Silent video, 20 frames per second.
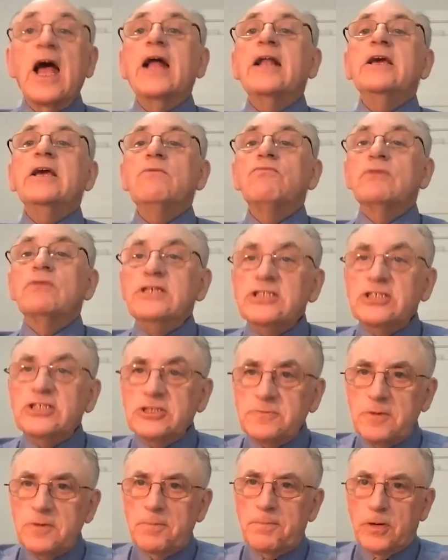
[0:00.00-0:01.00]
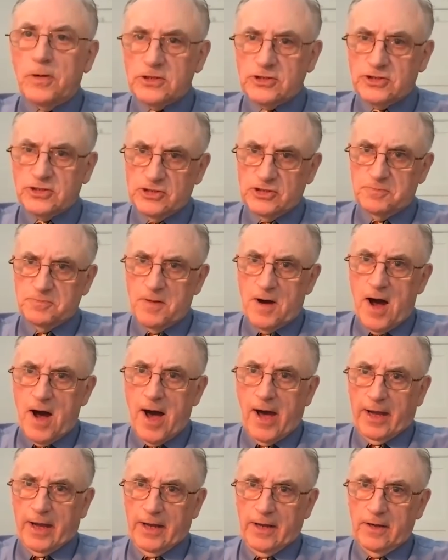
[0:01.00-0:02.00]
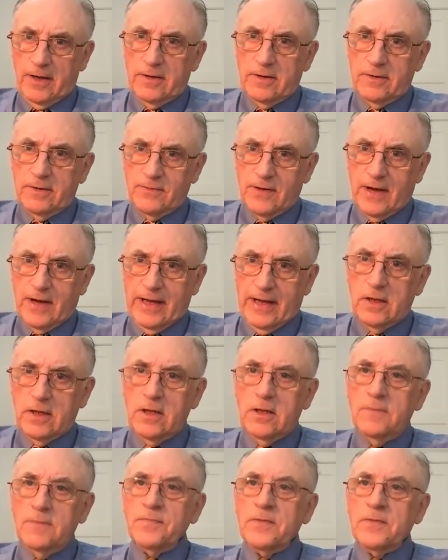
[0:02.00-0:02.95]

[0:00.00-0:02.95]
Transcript: any reasonable person's mind, right,